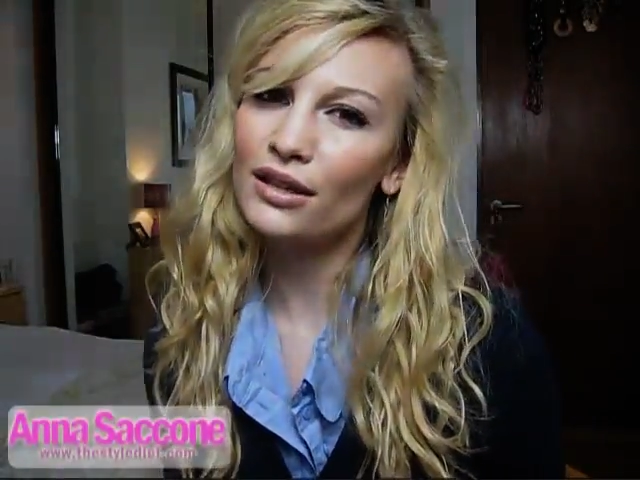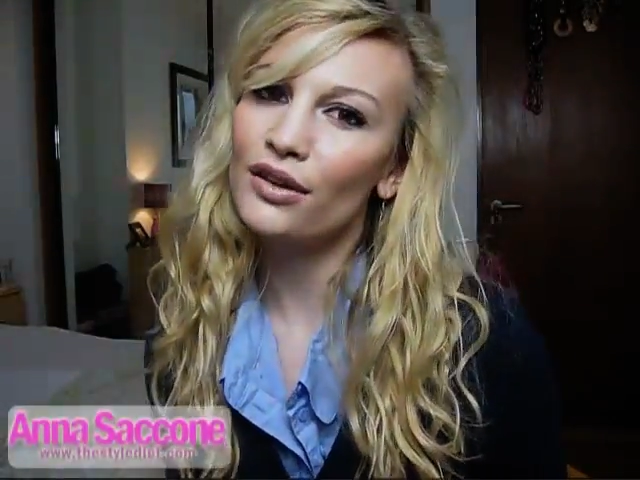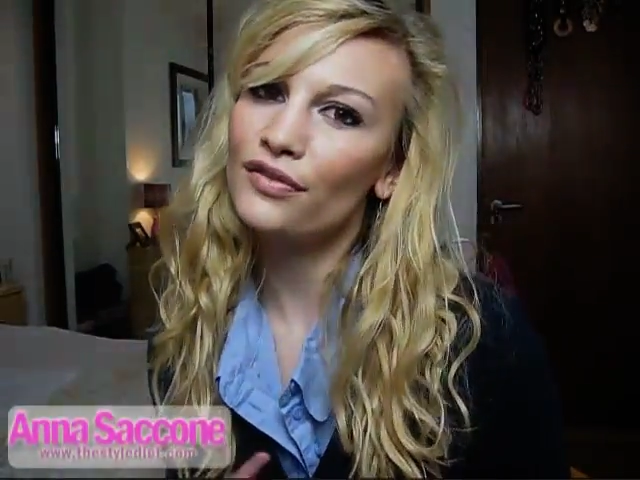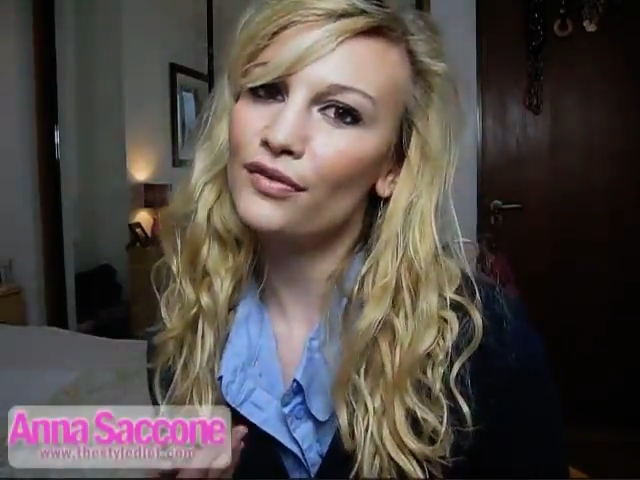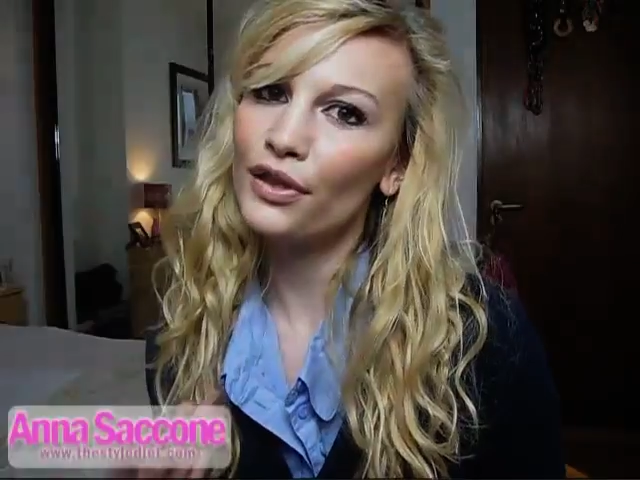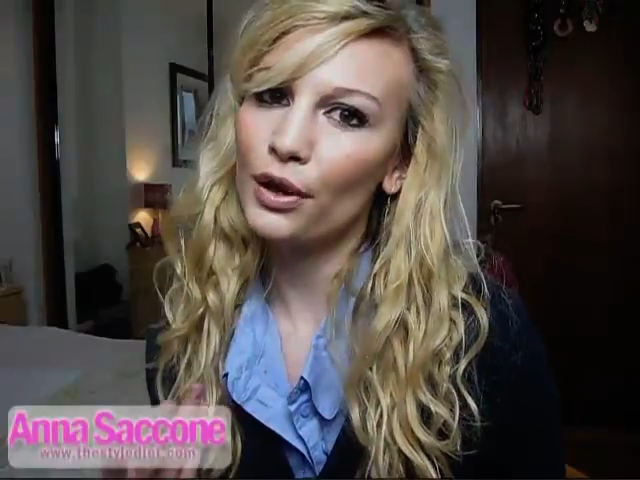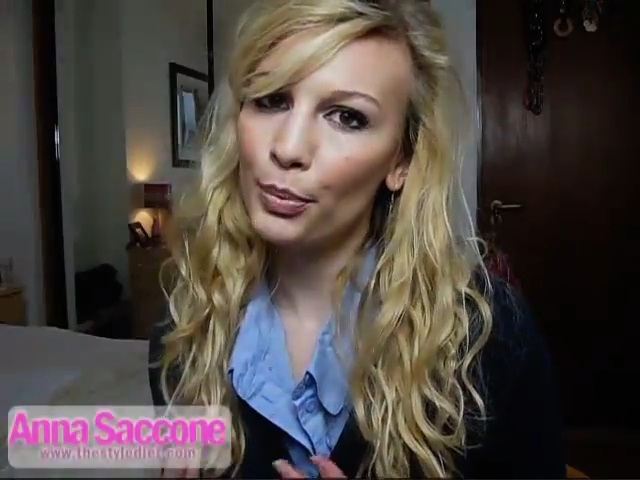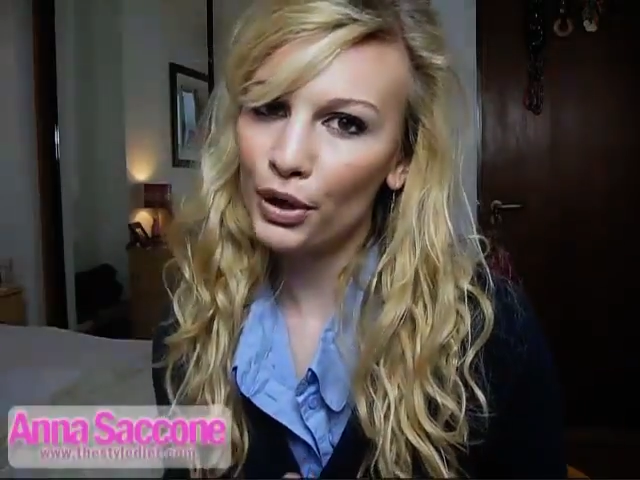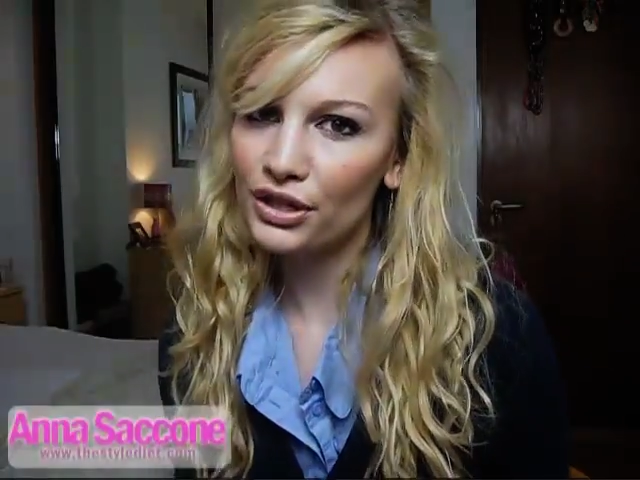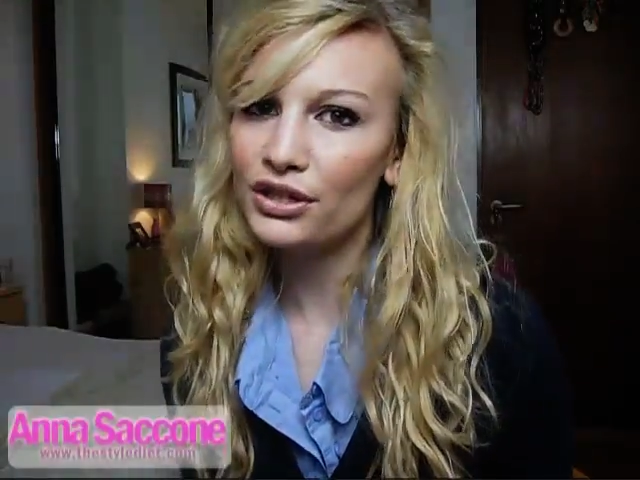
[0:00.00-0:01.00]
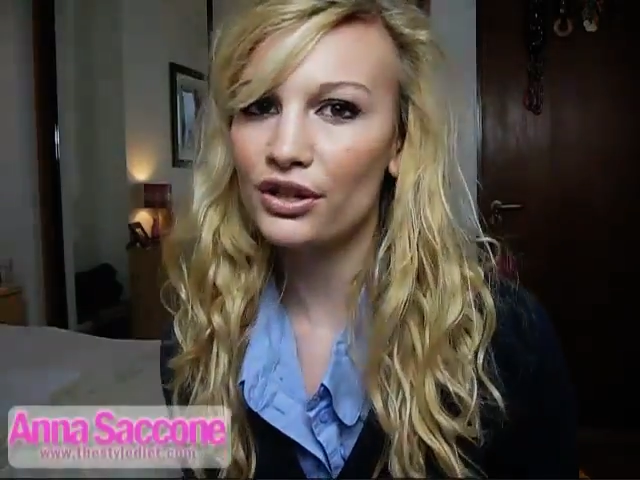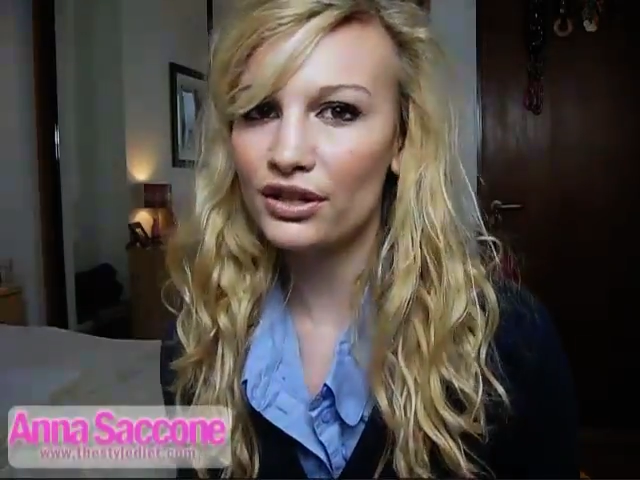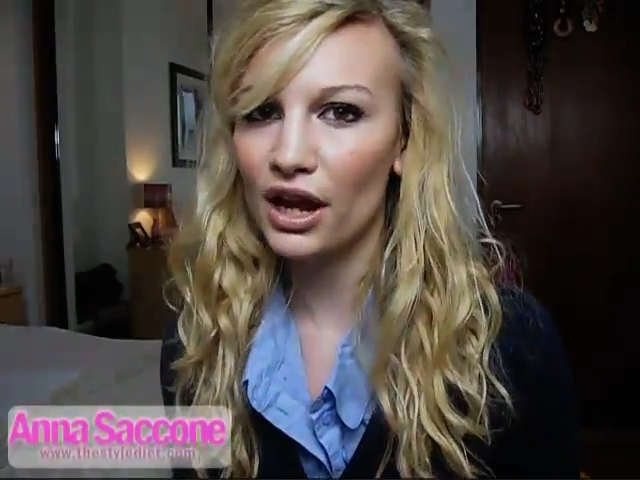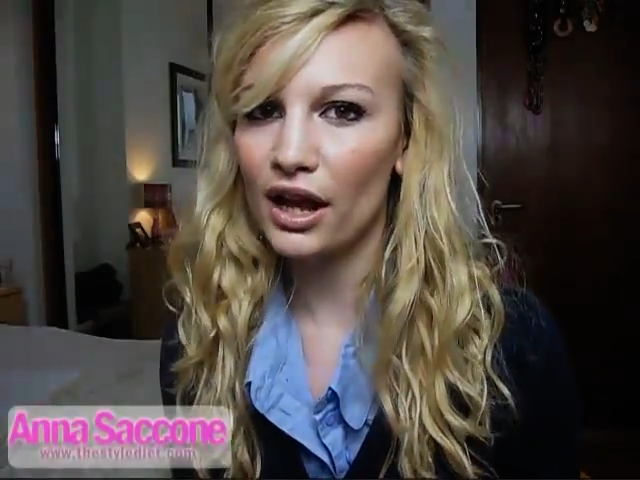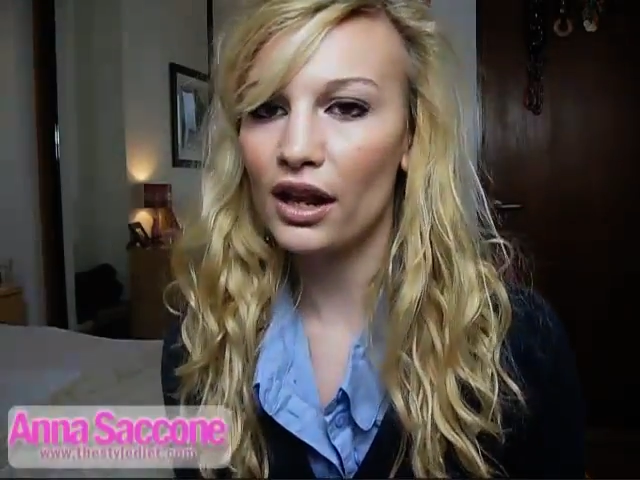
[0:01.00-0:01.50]
of their personal
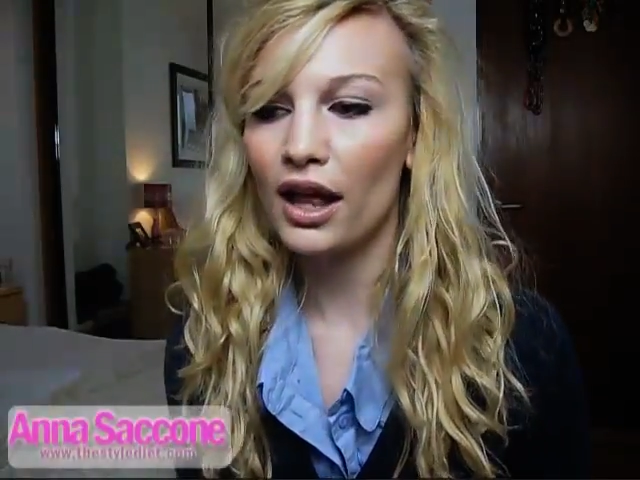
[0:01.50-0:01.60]
style